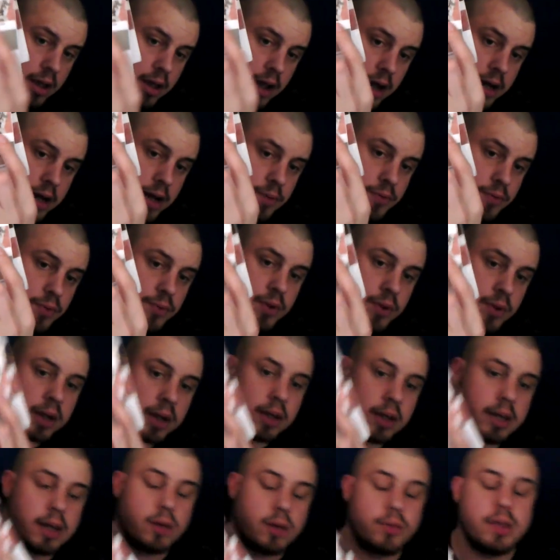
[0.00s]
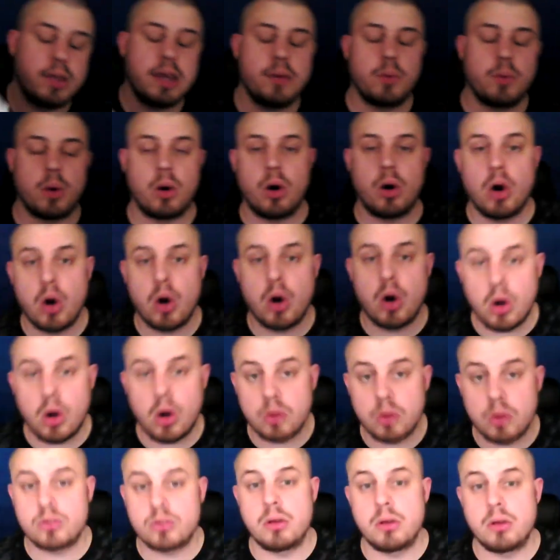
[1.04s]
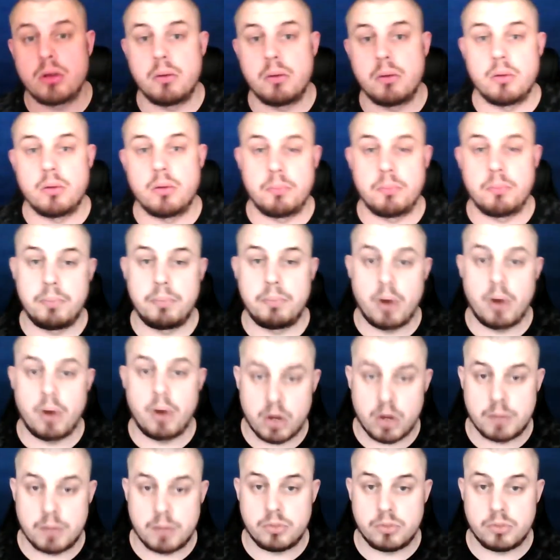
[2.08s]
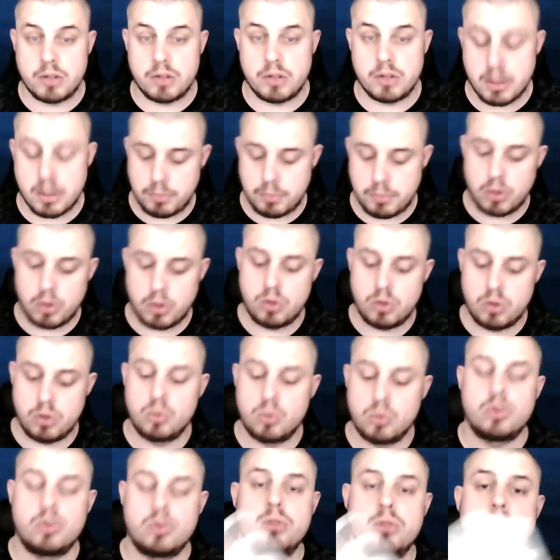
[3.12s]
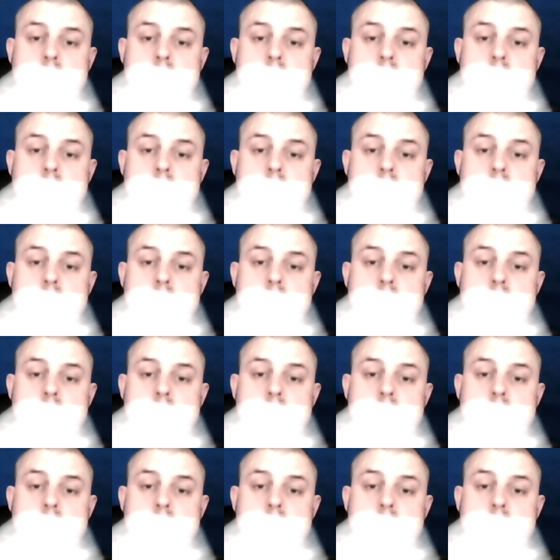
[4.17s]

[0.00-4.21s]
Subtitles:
and everything. Now they were hot pipes. Now by law you're